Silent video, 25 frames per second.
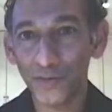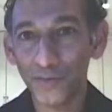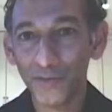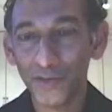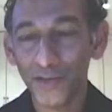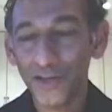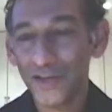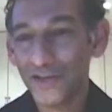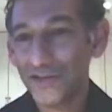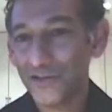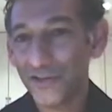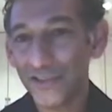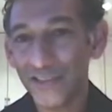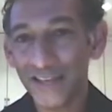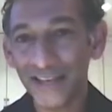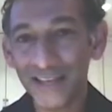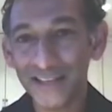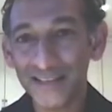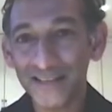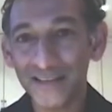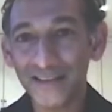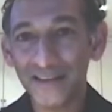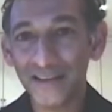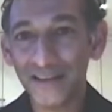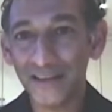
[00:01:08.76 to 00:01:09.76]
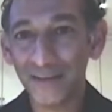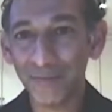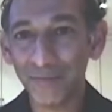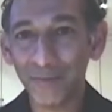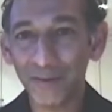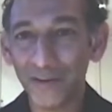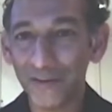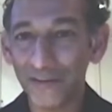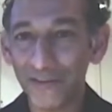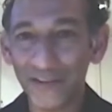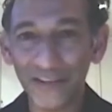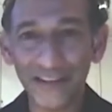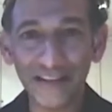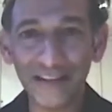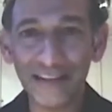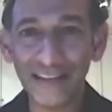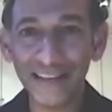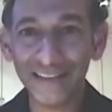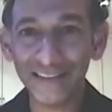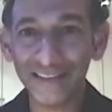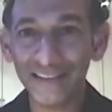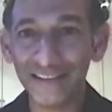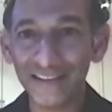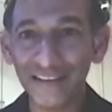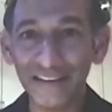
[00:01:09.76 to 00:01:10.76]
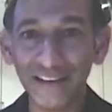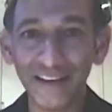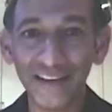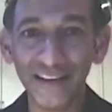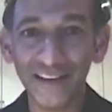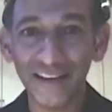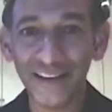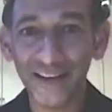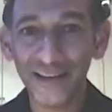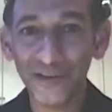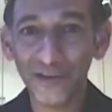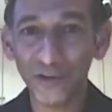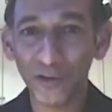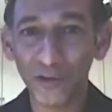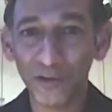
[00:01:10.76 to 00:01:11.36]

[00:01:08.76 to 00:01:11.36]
So that's the kind of the lesson learned I took